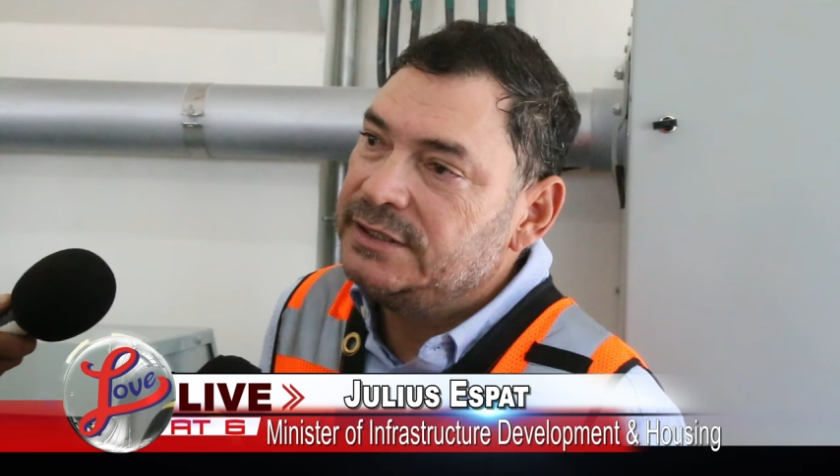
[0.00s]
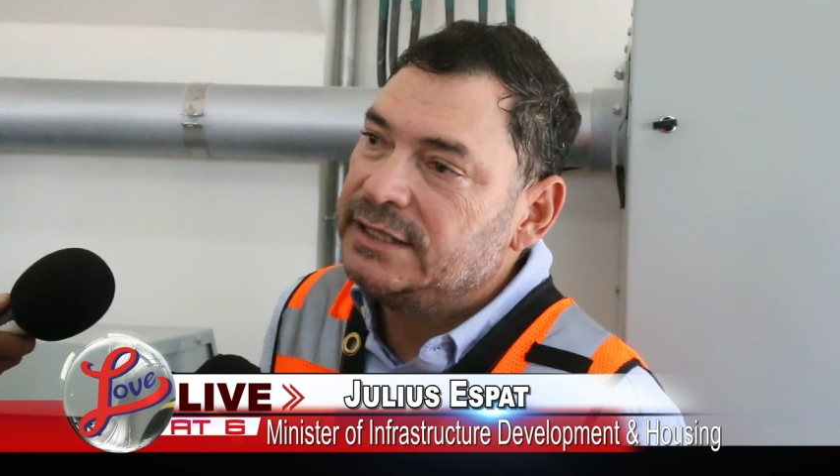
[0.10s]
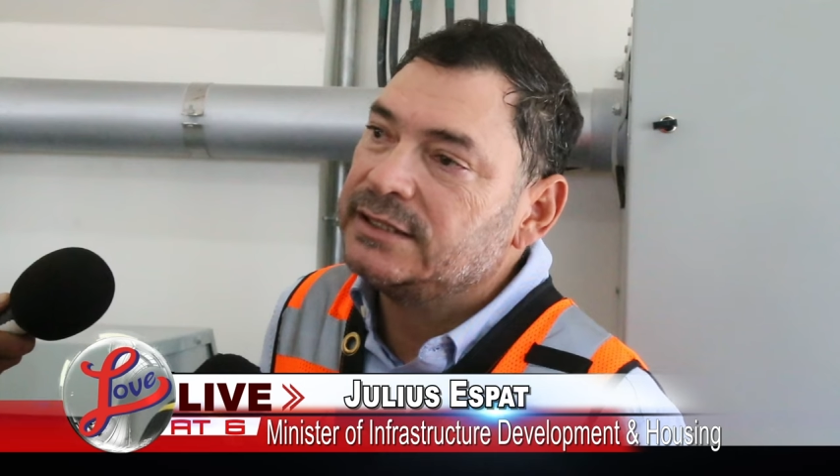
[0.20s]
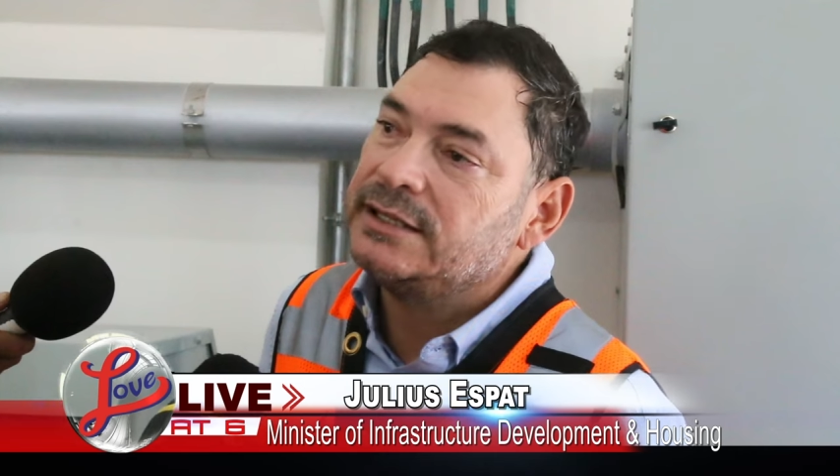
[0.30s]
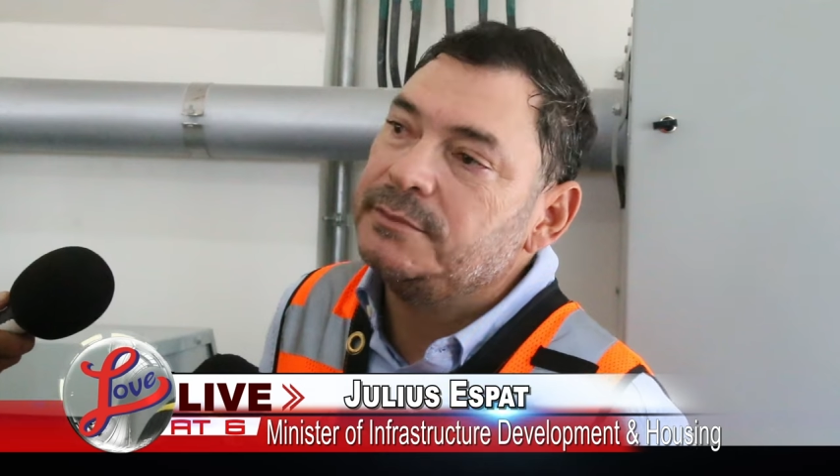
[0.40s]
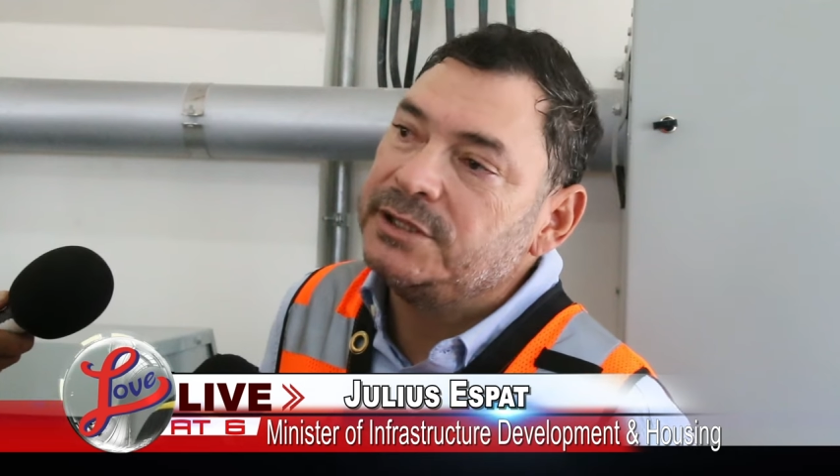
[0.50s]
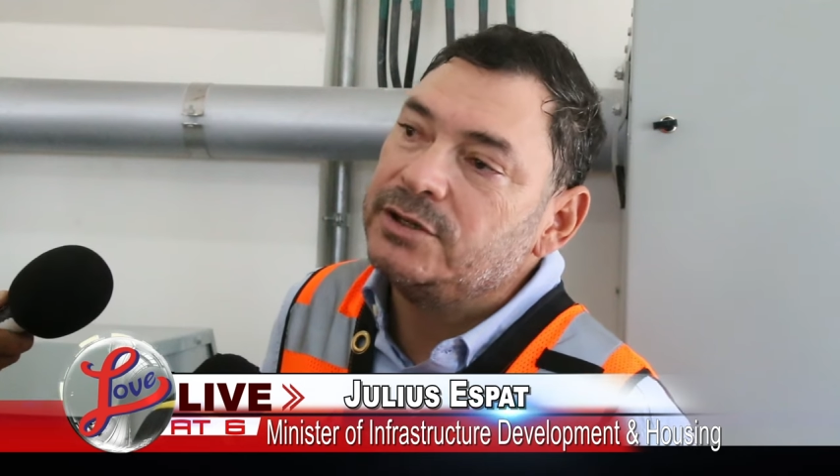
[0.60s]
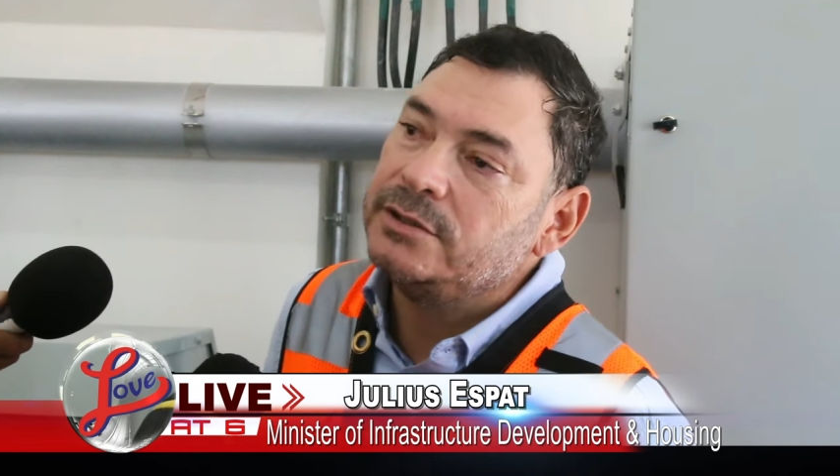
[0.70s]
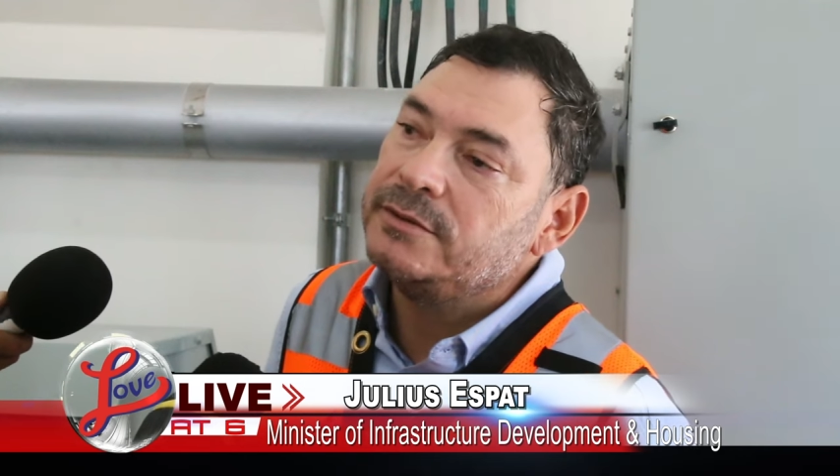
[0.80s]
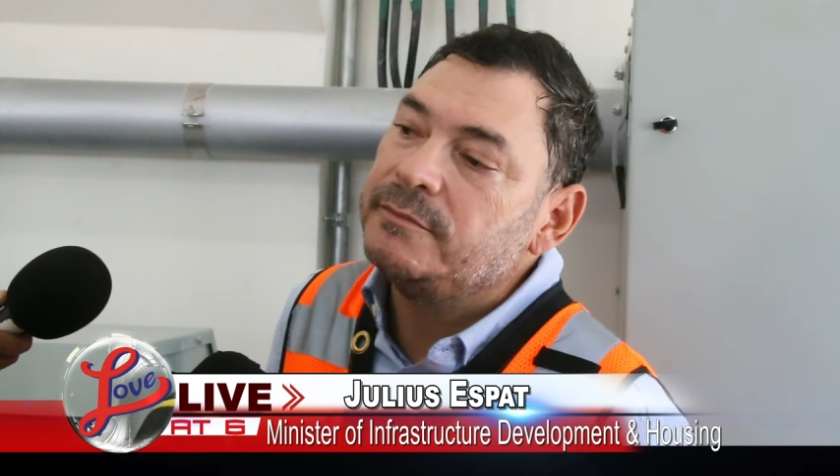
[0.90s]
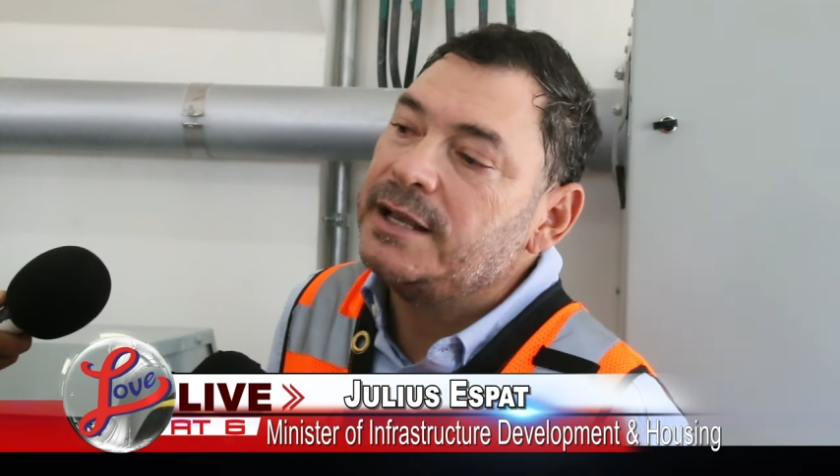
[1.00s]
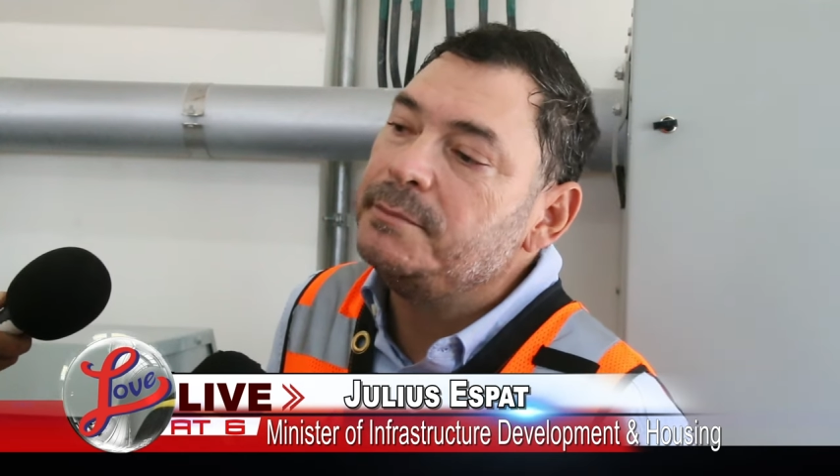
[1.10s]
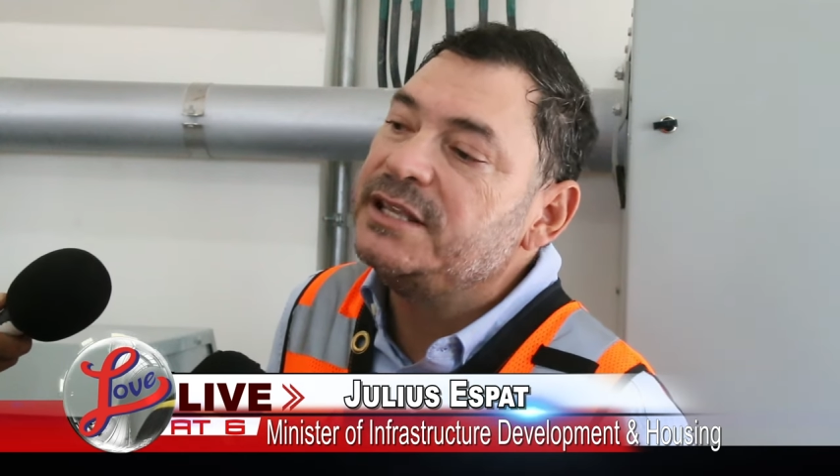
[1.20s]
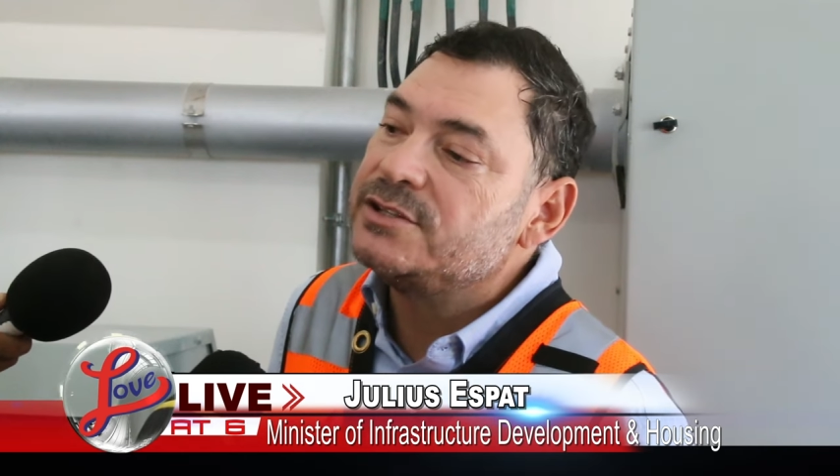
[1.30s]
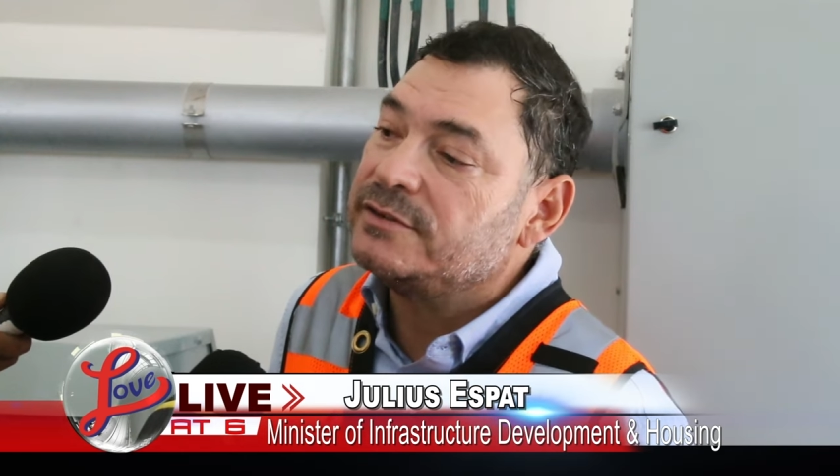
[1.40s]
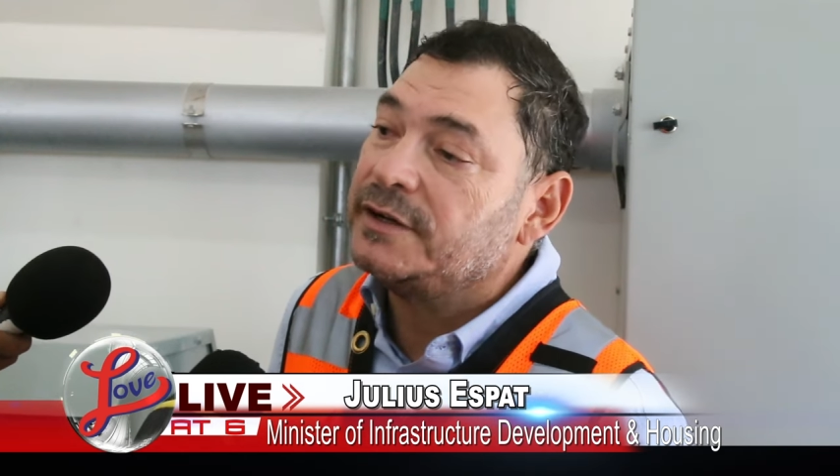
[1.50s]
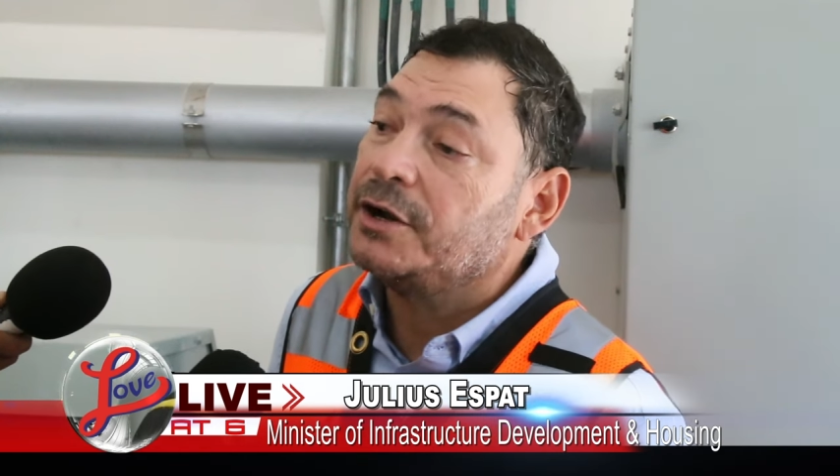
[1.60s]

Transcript: that can be done by means of a